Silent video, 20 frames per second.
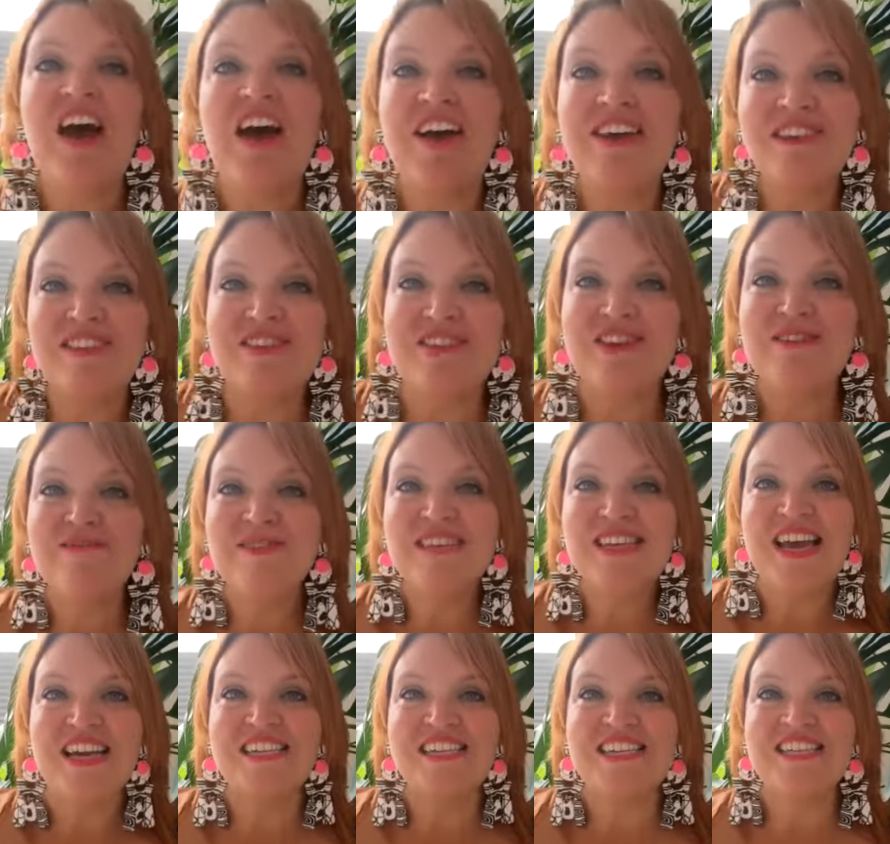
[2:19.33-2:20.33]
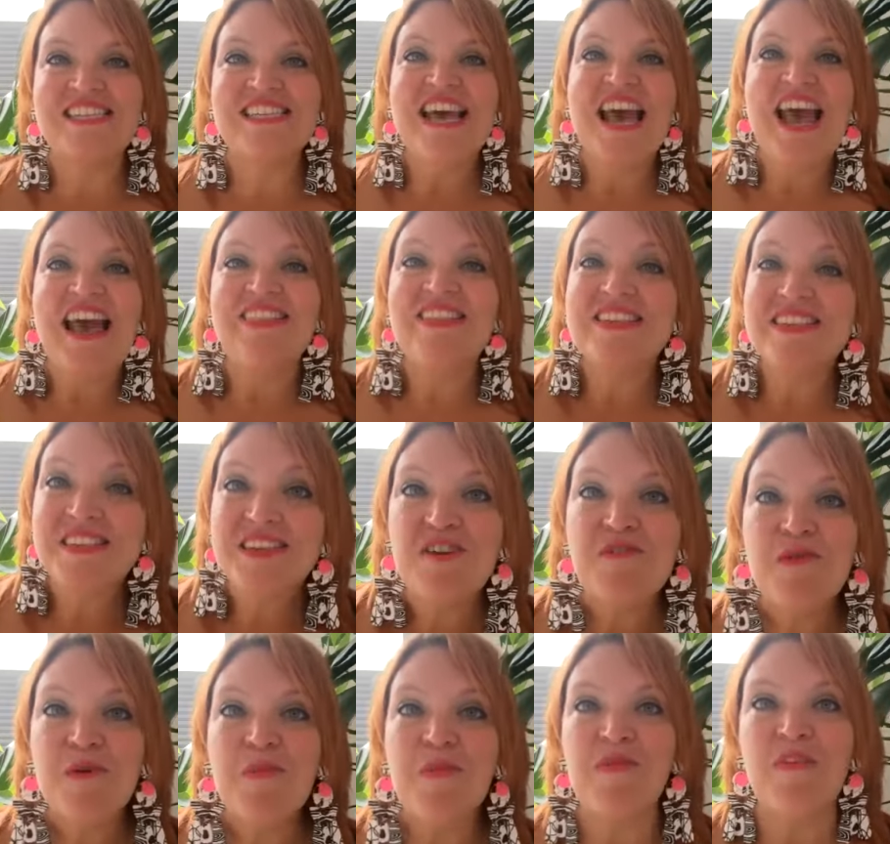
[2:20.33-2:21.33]
our Zoom sessions, and the
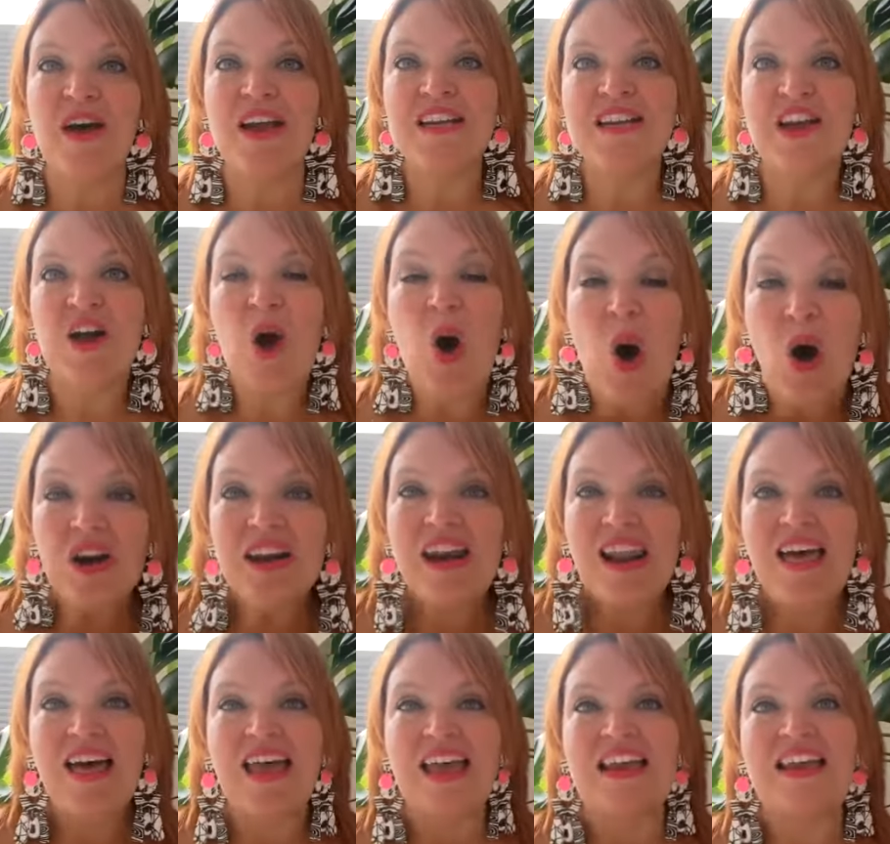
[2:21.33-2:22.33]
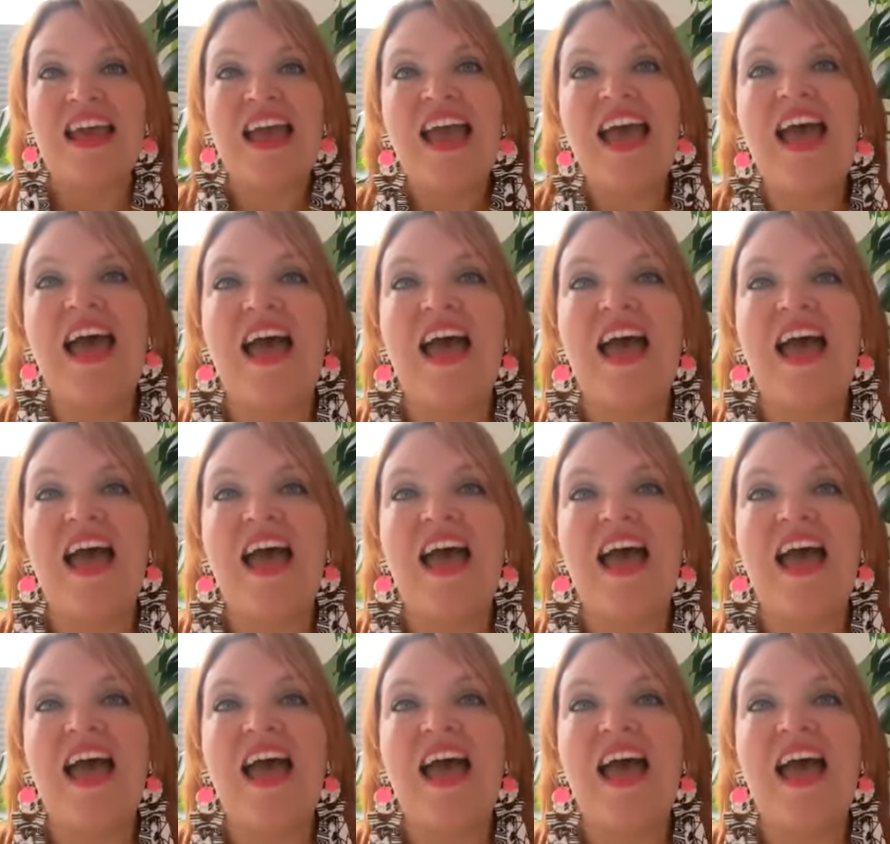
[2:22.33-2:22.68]
stuff we're providing online,